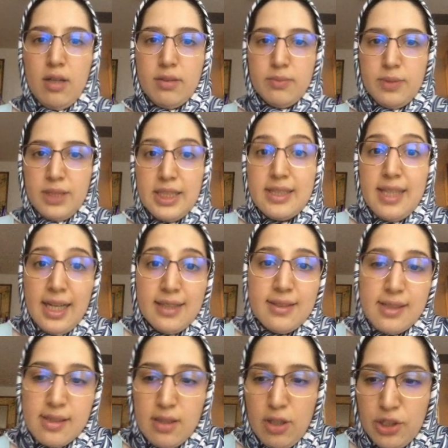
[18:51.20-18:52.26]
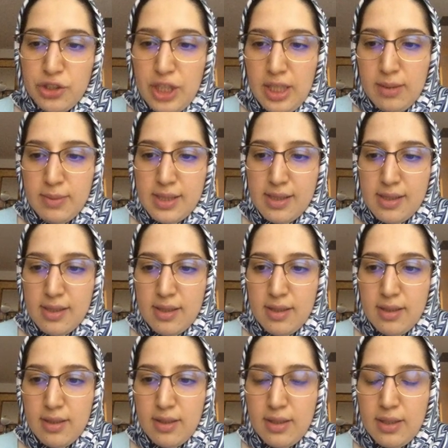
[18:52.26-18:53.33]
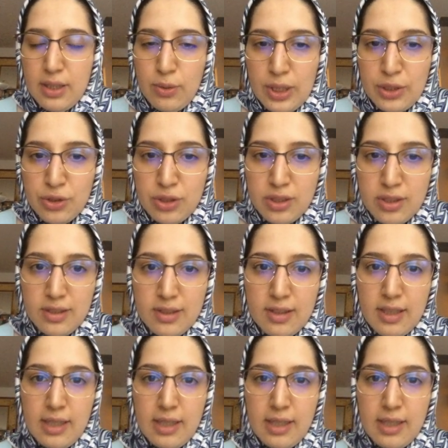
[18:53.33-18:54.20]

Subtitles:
detect these large elements? The question,